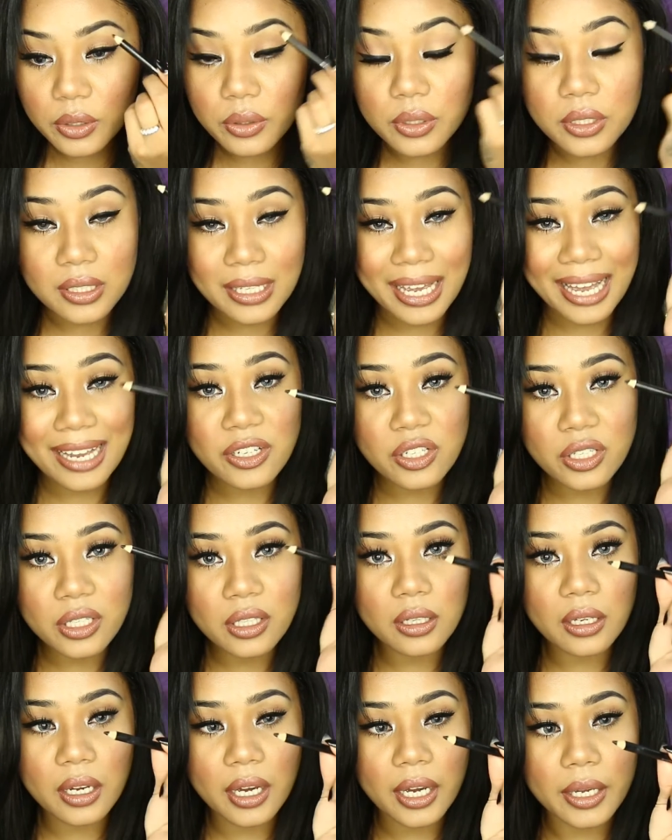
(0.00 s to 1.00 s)
do is
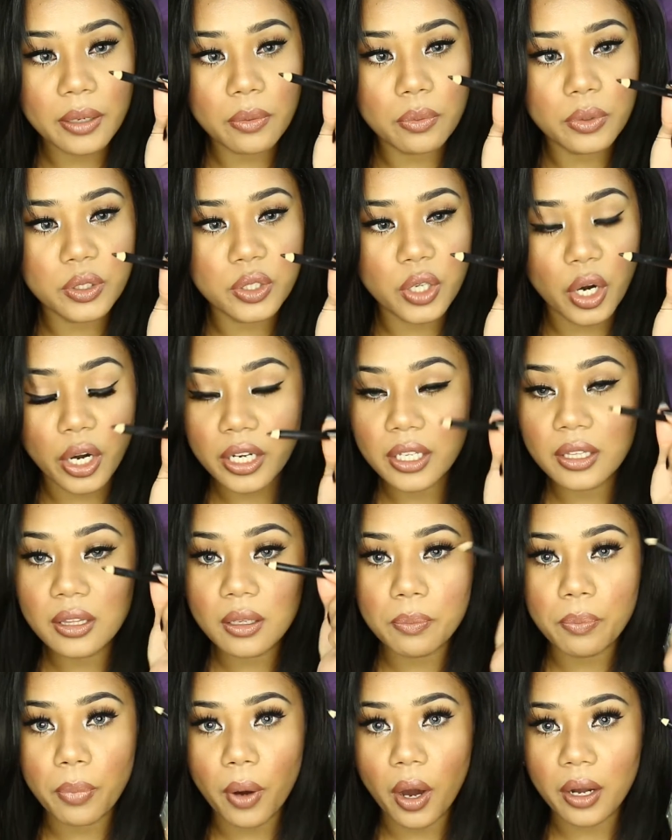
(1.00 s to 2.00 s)
actually I would darken
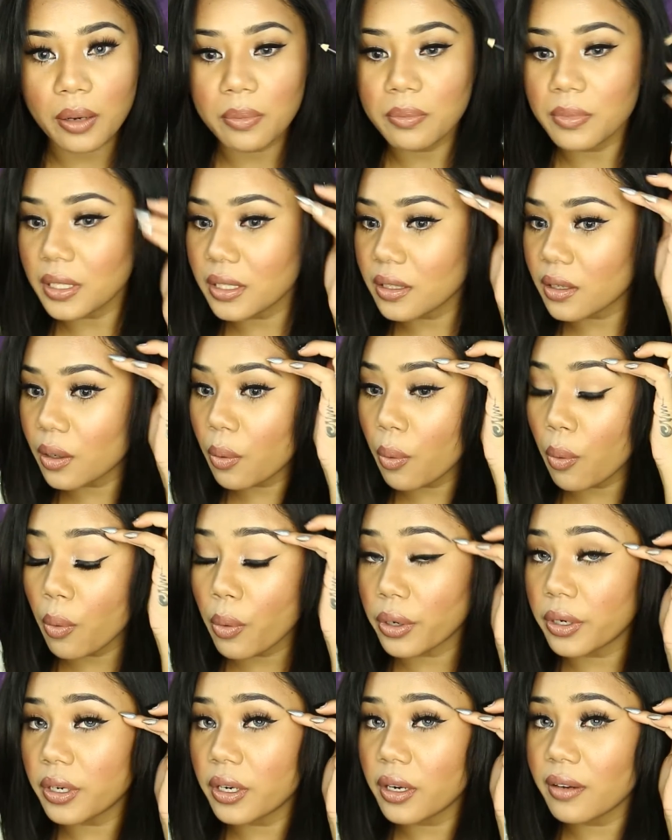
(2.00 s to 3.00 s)
the bottom and the
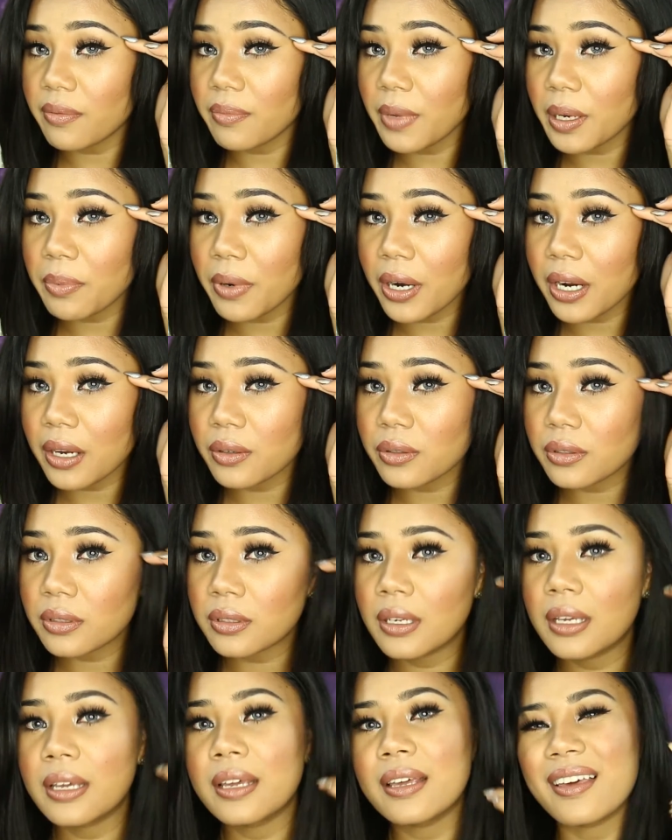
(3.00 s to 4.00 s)
corner of my brows
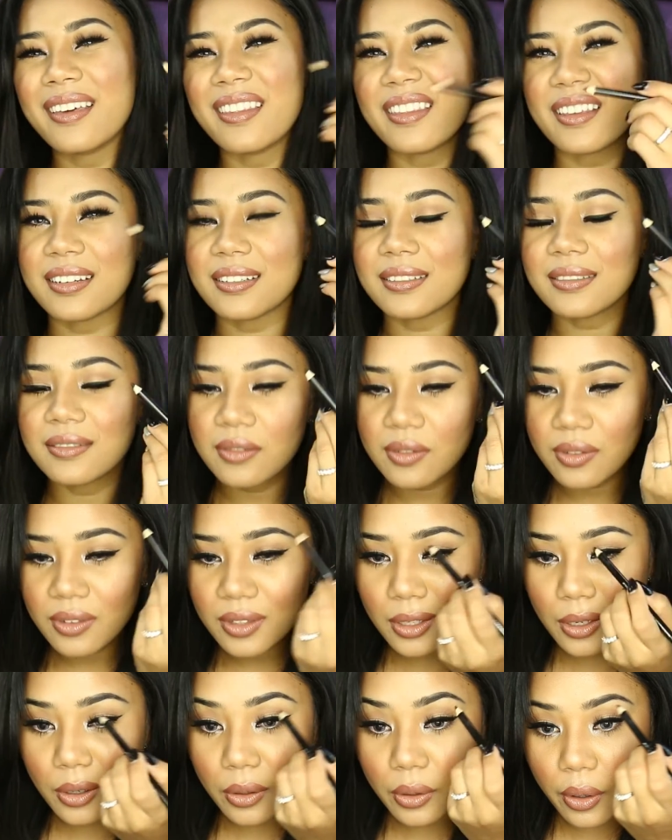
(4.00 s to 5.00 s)
and then,
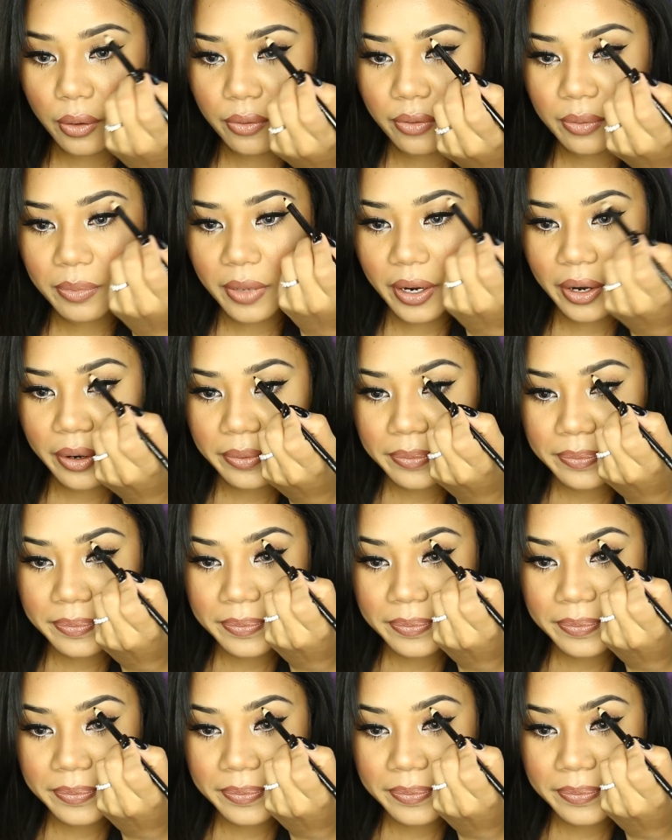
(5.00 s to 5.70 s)
you know, go from there.